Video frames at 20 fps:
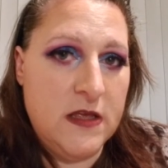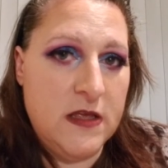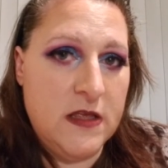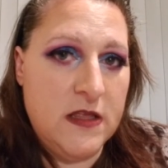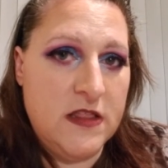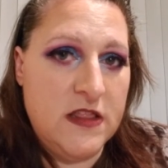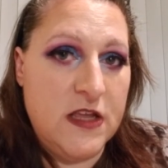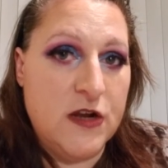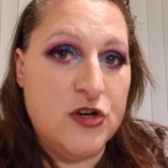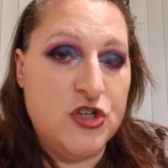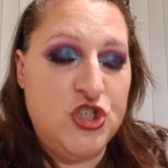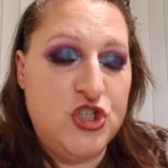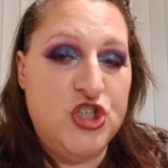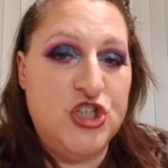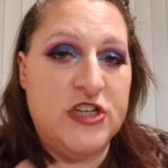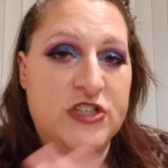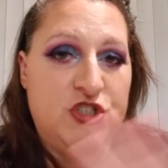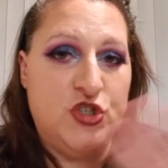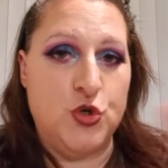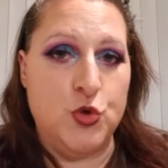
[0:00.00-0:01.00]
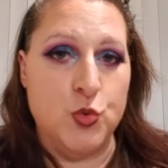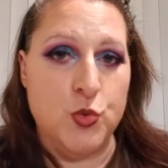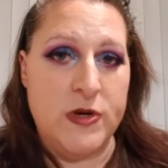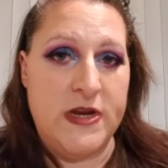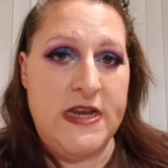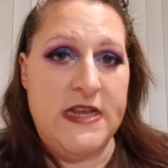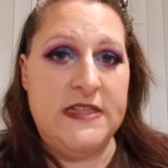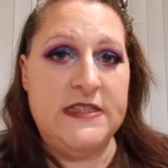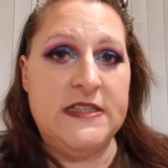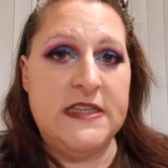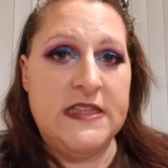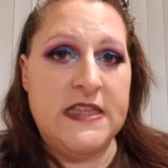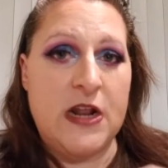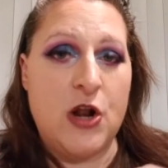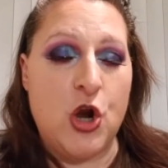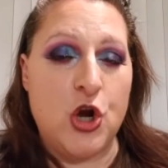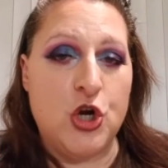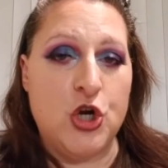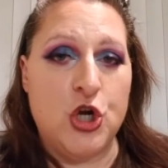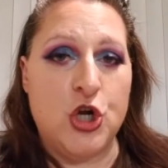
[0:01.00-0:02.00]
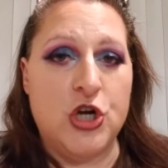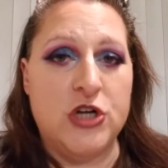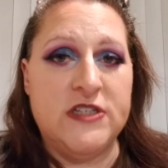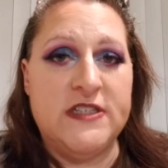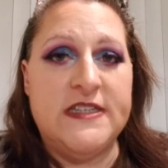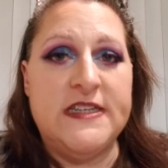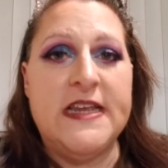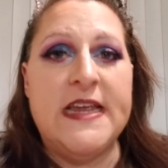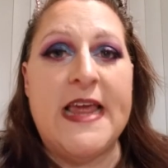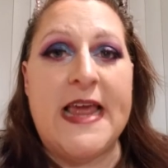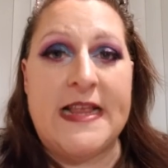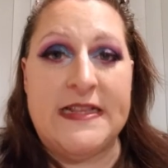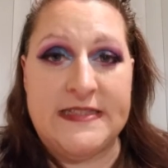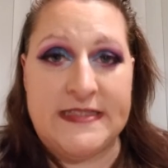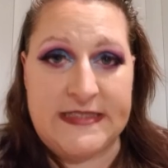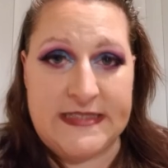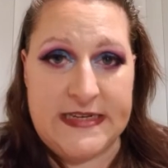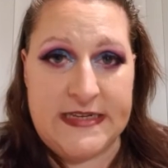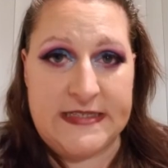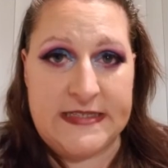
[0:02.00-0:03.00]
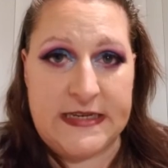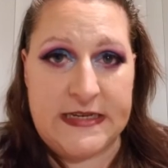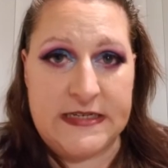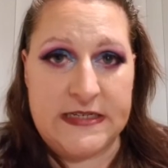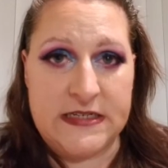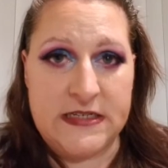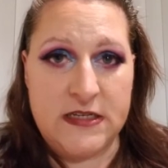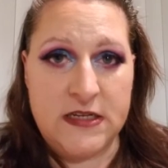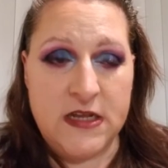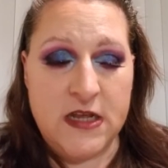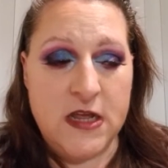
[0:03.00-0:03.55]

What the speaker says: they're just greens that are cooked and seasoned.